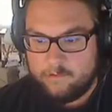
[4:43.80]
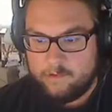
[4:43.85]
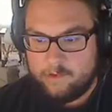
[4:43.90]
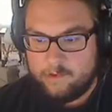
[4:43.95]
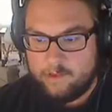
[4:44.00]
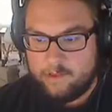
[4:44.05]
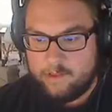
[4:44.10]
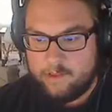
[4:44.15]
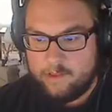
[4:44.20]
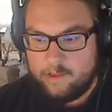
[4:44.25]

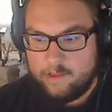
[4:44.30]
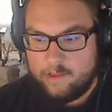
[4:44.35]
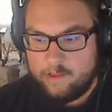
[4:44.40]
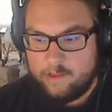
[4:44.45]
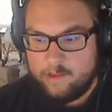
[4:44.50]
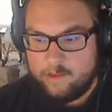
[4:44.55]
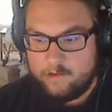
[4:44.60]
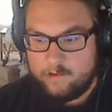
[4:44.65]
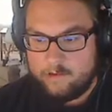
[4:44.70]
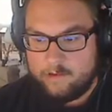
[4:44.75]

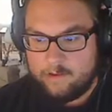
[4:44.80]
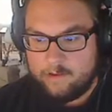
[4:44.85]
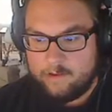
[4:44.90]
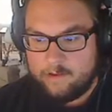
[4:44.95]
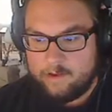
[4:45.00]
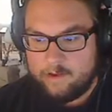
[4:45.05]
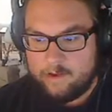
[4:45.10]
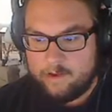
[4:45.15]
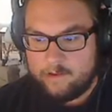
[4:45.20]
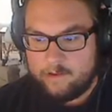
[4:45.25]
And
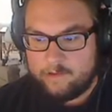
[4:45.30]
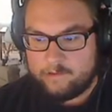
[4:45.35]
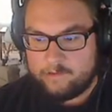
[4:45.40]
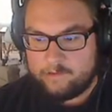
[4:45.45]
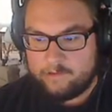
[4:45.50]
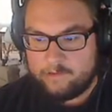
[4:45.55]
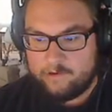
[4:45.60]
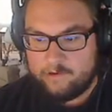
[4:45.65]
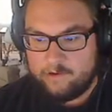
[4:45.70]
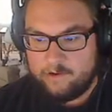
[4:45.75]
I can
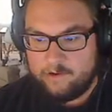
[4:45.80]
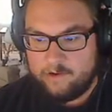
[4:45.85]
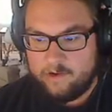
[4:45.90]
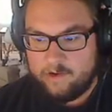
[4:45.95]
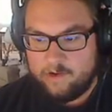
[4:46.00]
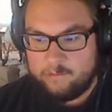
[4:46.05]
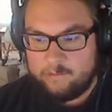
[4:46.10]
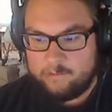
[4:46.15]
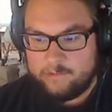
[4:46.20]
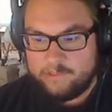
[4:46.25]
turn
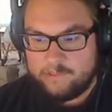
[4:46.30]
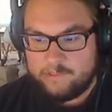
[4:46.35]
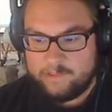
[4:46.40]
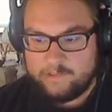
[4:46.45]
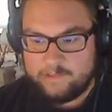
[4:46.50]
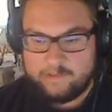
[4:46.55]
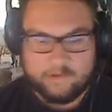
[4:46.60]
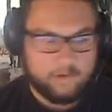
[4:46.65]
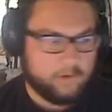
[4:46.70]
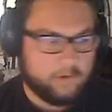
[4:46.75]
up
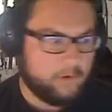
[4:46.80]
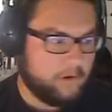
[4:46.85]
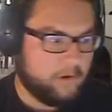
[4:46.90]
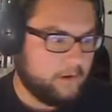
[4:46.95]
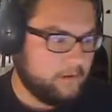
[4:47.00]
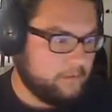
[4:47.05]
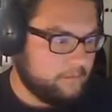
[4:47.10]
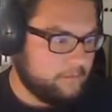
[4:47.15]
Discord.